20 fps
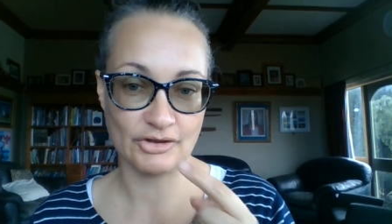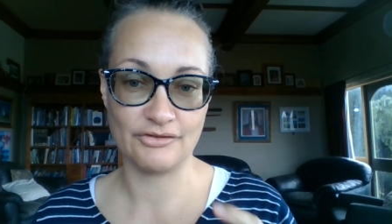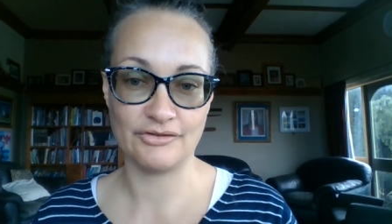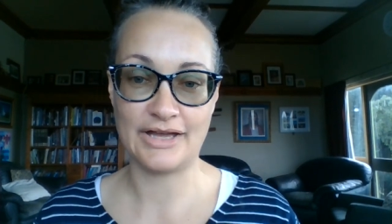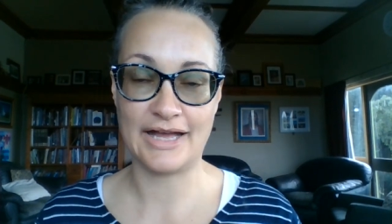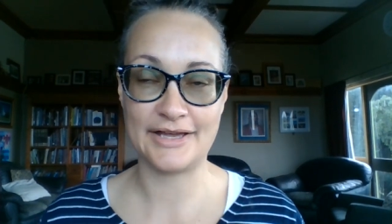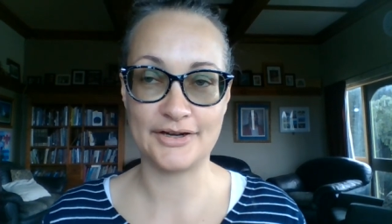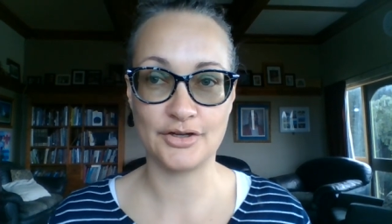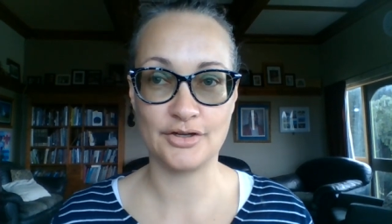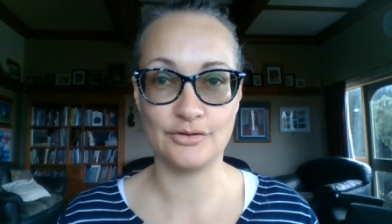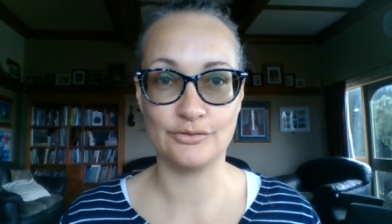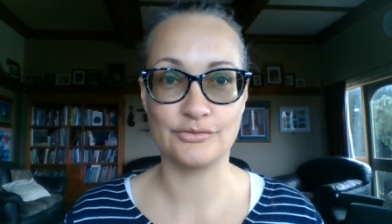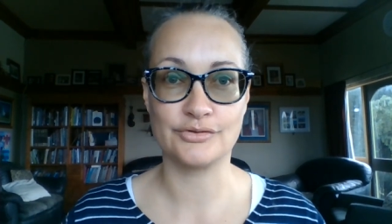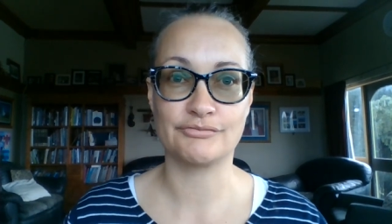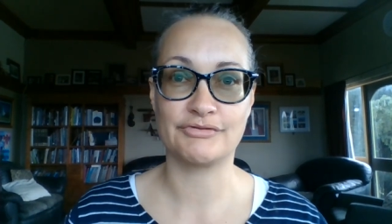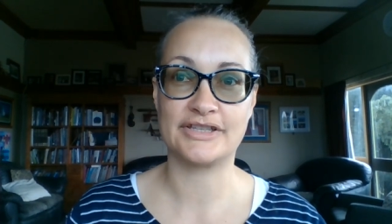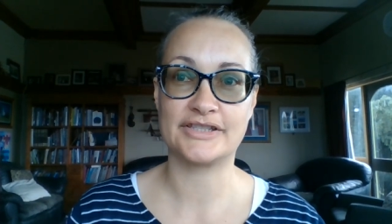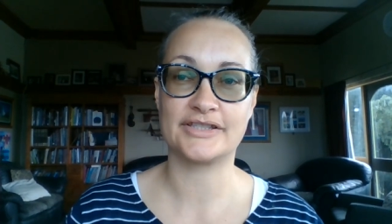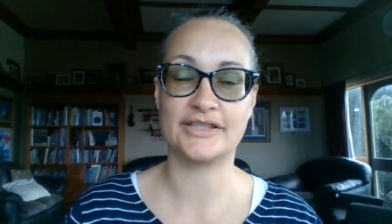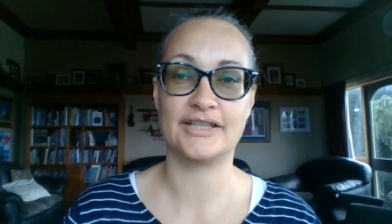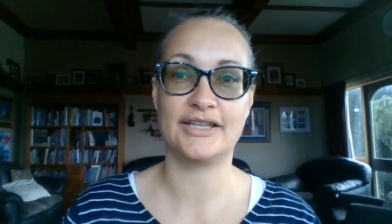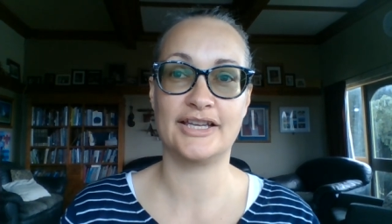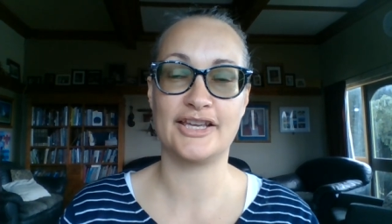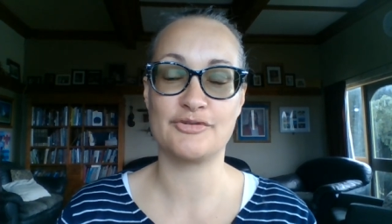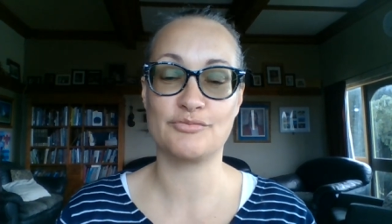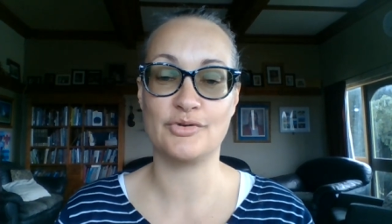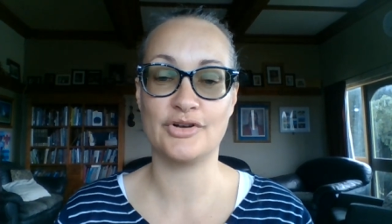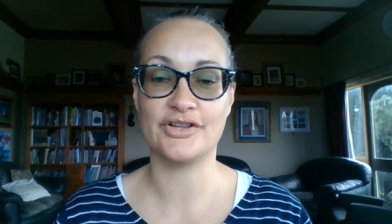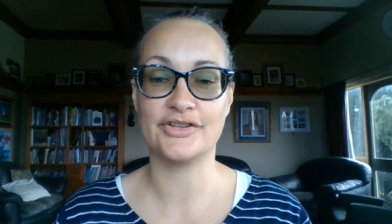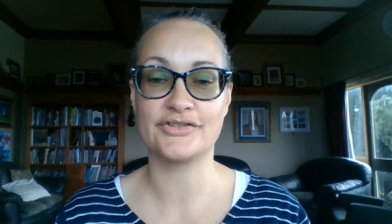articles recently
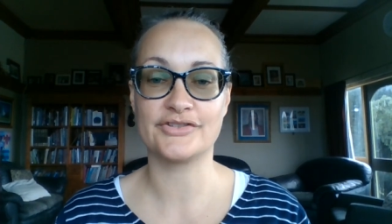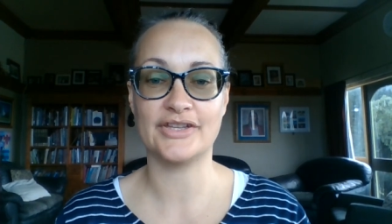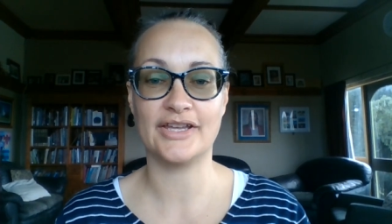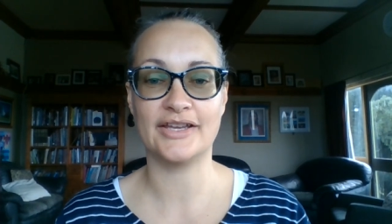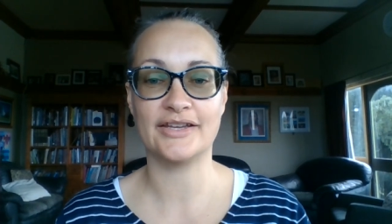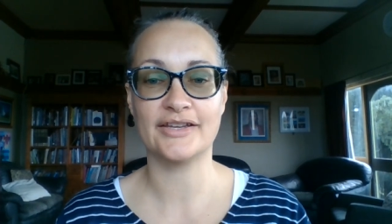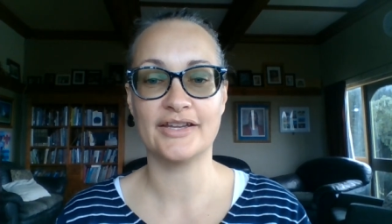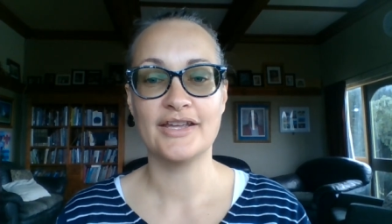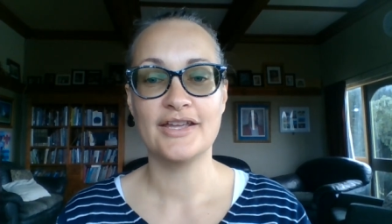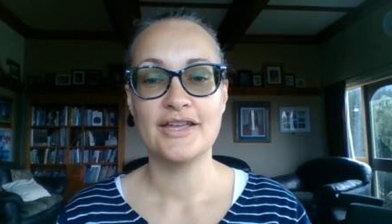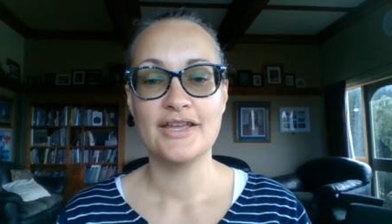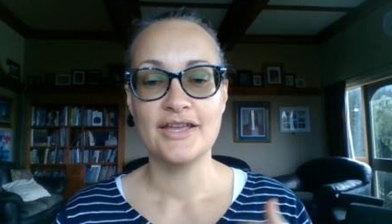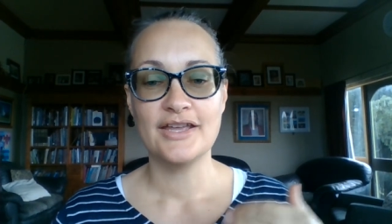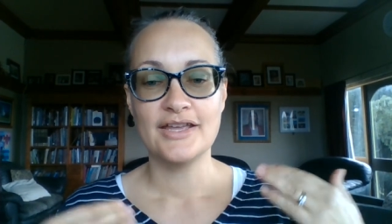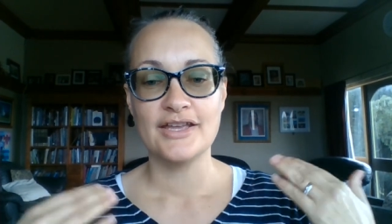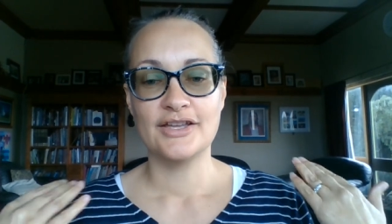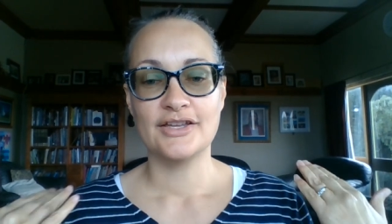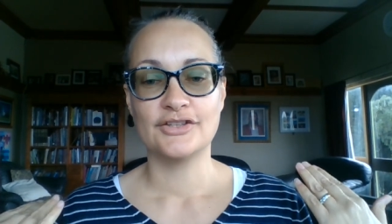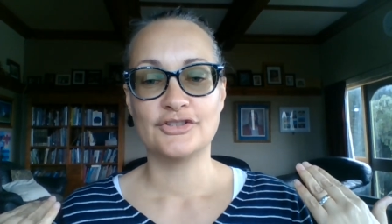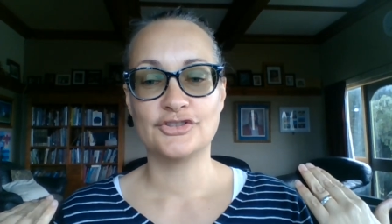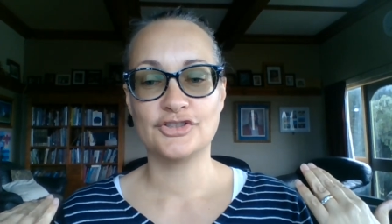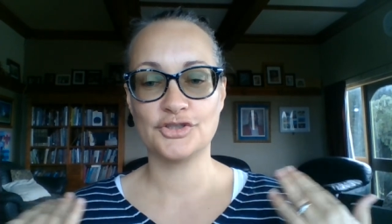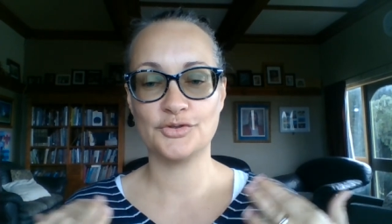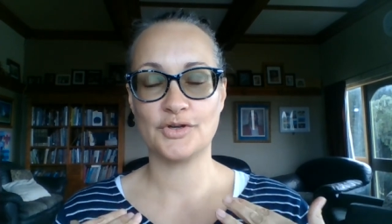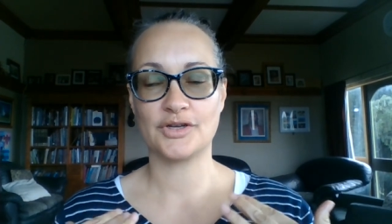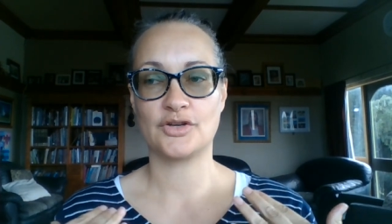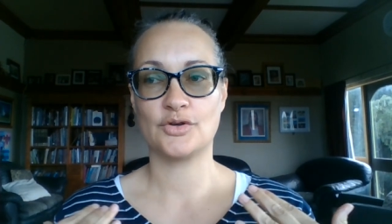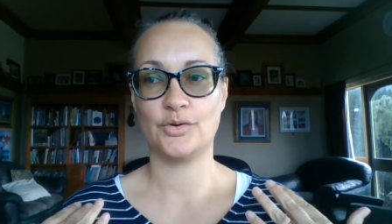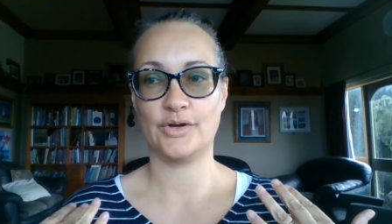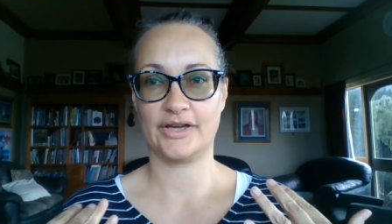was that do a
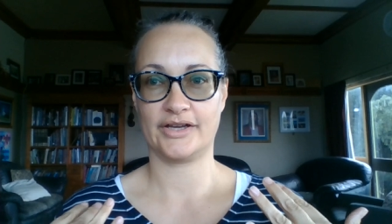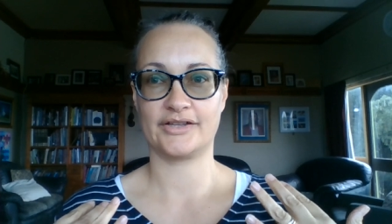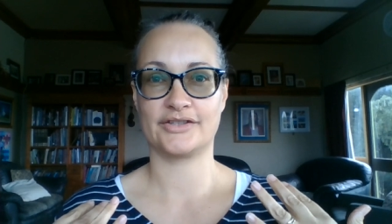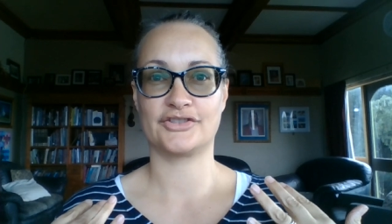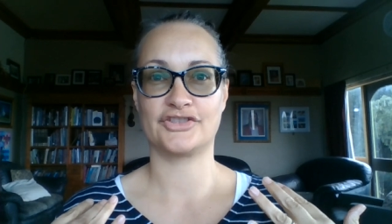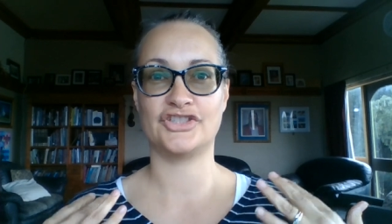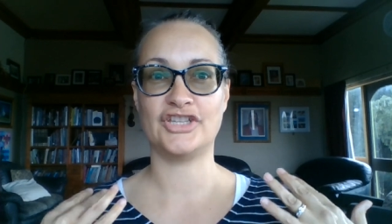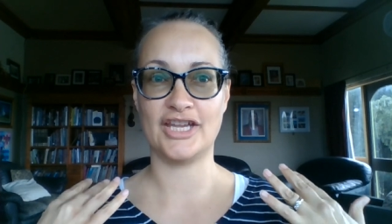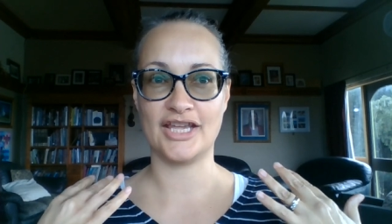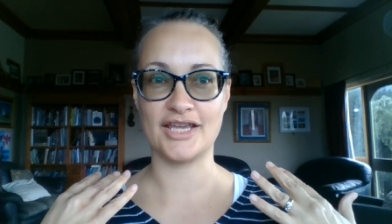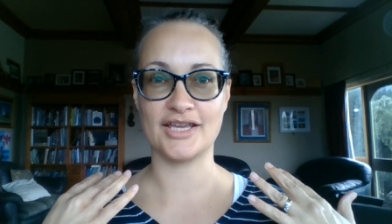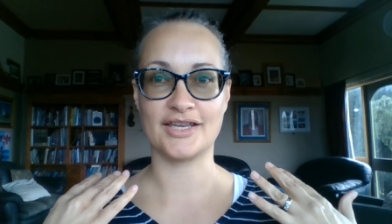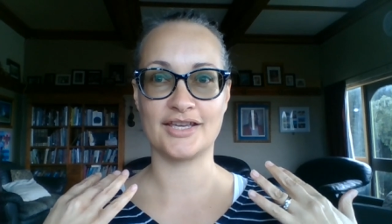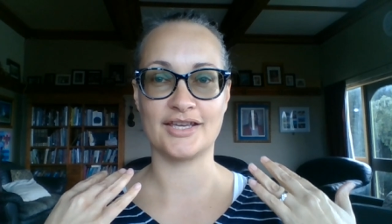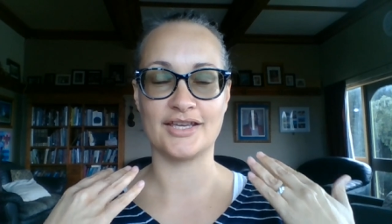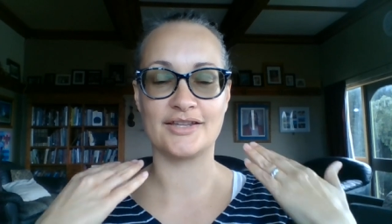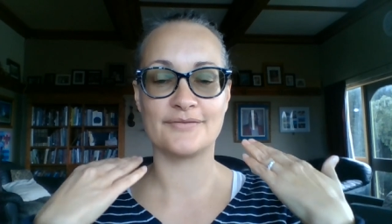quick check.